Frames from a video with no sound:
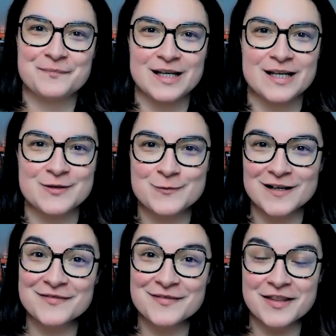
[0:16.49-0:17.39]
It's
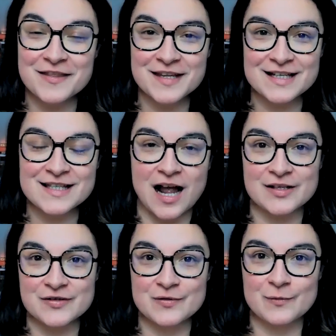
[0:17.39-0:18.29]
one of the things I
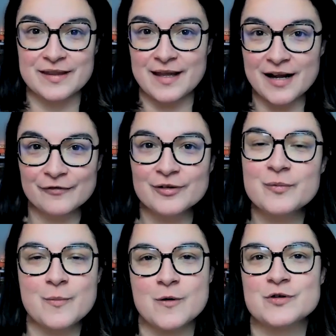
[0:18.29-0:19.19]
do with every
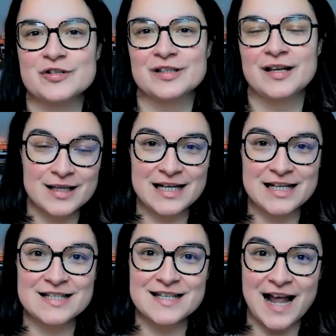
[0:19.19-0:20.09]
promotion, and
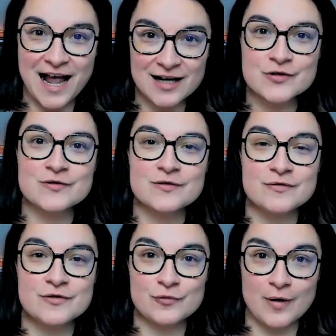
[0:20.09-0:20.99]
it's actual
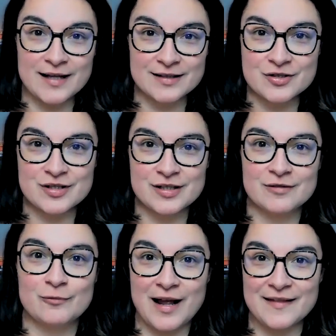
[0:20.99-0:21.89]
strategy
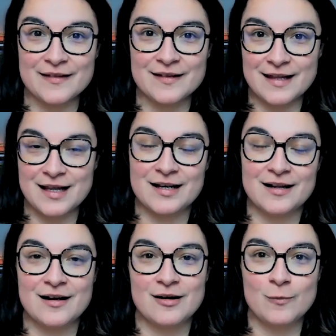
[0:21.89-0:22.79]
rather than
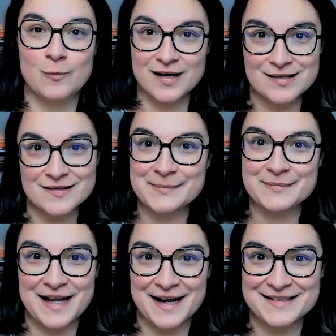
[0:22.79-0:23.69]
a one time
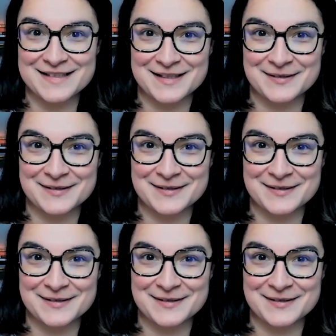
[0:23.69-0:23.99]
tactic.